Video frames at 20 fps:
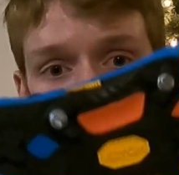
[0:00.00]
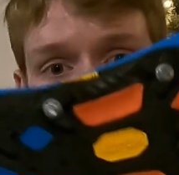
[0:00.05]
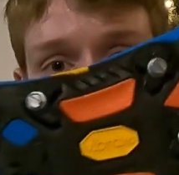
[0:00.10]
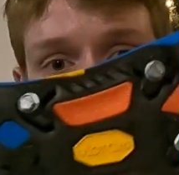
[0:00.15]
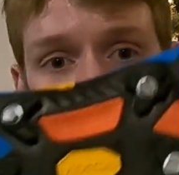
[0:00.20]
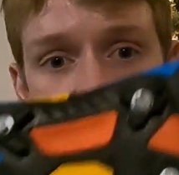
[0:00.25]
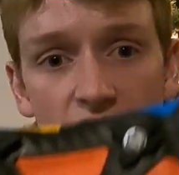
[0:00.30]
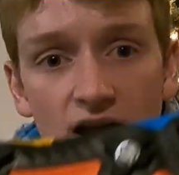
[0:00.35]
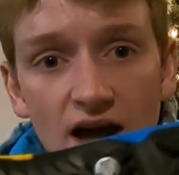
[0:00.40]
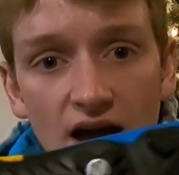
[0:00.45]

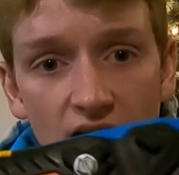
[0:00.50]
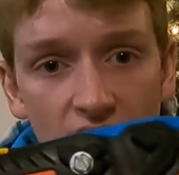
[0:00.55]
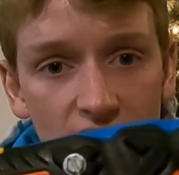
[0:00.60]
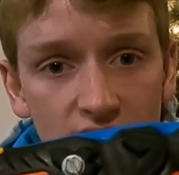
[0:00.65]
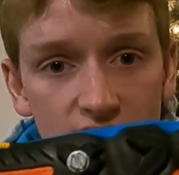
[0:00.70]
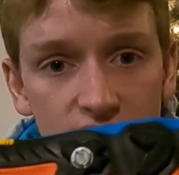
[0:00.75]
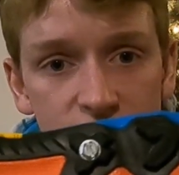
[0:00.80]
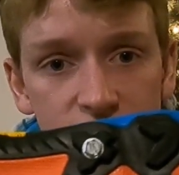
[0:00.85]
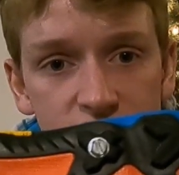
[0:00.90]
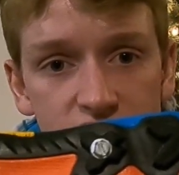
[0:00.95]
is I
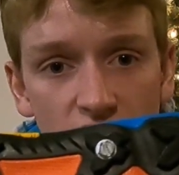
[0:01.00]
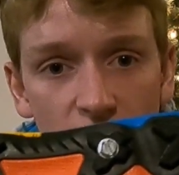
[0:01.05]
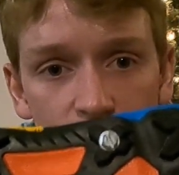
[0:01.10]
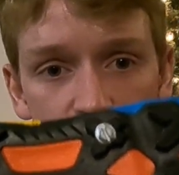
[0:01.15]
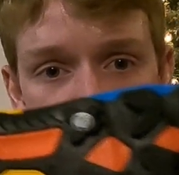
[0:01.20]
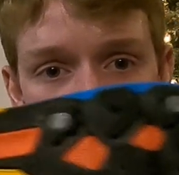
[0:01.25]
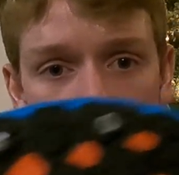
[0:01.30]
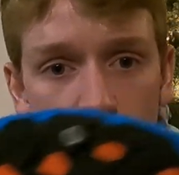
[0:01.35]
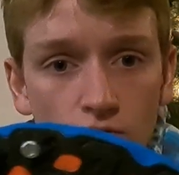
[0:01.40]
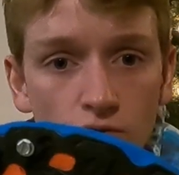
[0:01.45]
added
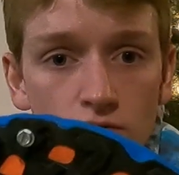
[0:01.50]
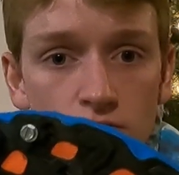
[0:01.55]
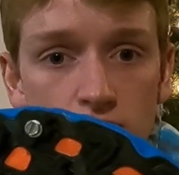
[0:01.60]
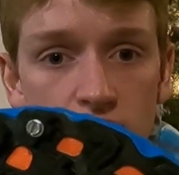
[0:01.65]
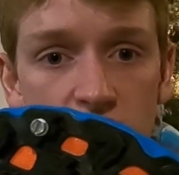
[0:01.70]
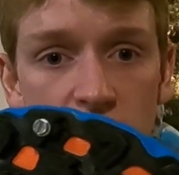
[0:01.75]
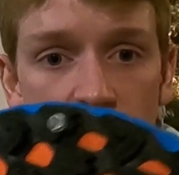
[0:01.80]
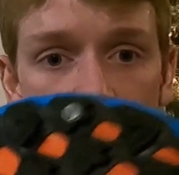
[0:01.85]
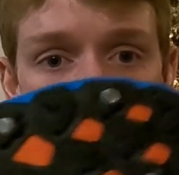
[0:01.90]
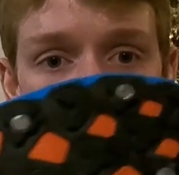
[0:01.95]
some
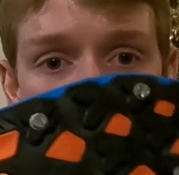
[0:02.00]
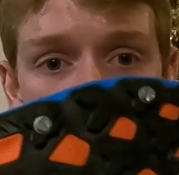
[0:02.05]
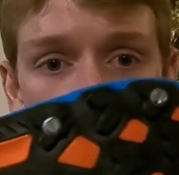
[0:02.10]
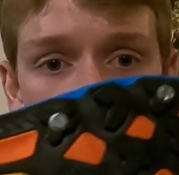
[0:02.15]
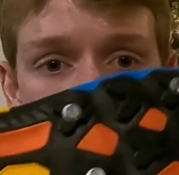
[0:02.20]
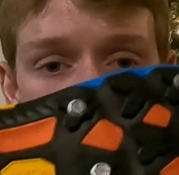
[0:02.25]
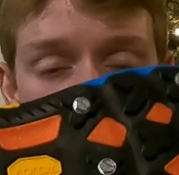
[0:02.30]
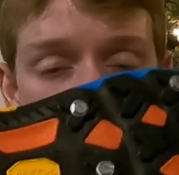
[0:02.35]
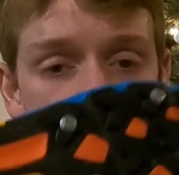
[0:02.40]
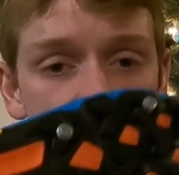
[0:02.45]
screws to the
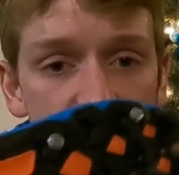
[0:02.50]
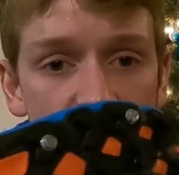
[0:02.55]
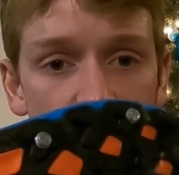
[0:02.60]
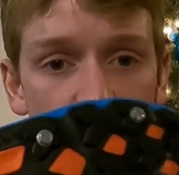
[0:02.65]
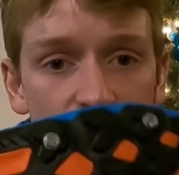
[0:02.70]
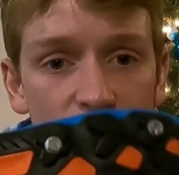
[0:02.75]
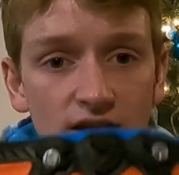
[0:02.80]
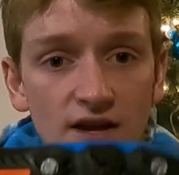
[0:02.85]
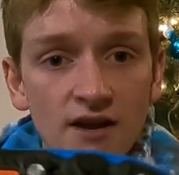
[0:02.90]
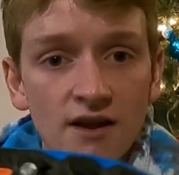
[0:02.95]
bottom, just some
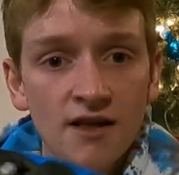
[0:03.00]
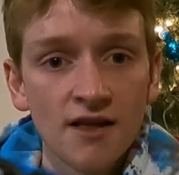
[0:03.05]
like,